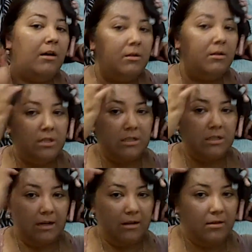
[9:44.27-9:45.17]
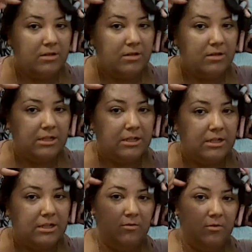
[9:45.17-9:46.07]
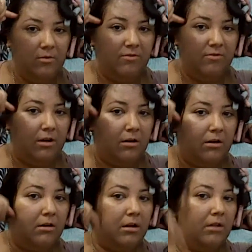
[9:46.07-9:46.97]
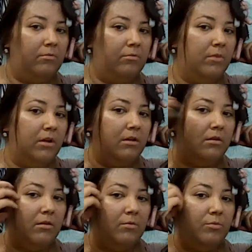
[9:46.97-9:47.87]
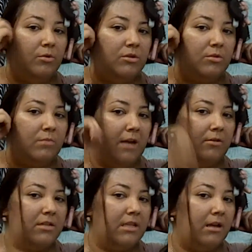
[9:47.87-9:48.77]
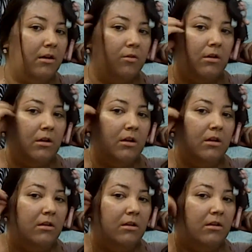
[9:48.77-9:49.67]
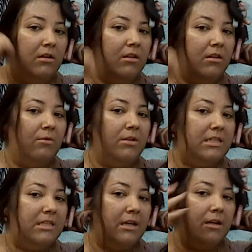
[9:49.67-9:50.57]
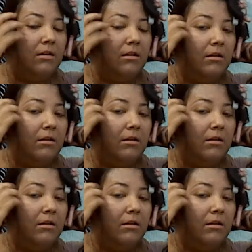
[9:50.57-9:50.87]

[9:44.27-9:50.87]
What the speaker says: just get another section with your finger and pull some hairs out. So it's not